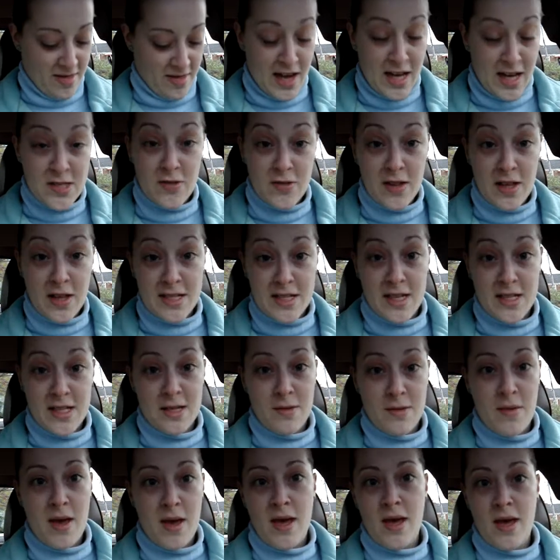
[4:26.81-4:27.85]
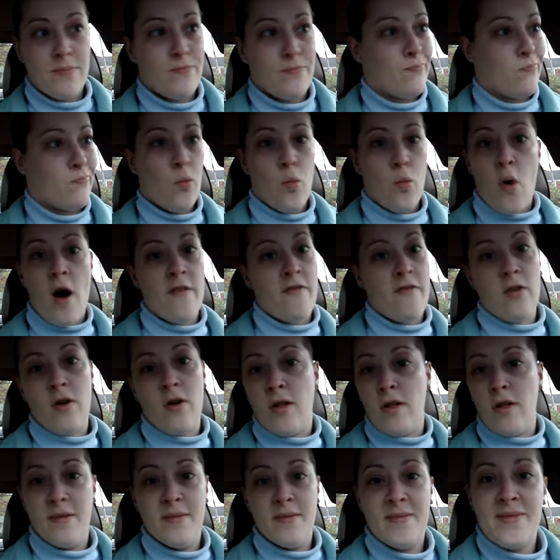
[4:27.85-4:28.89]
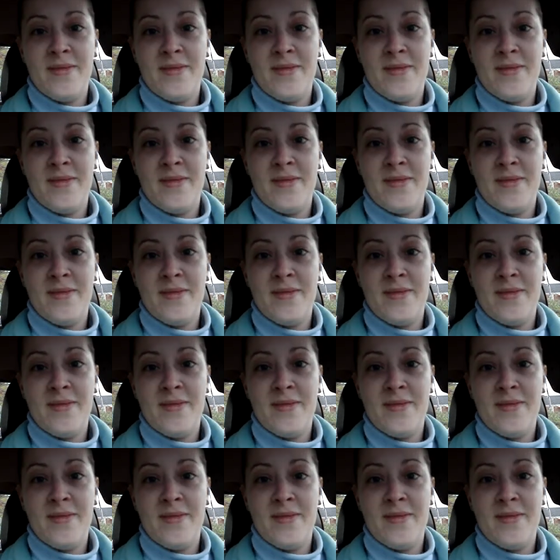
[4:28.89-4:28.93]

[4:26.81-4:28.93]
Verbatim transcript: Thanks for listening to me waffle.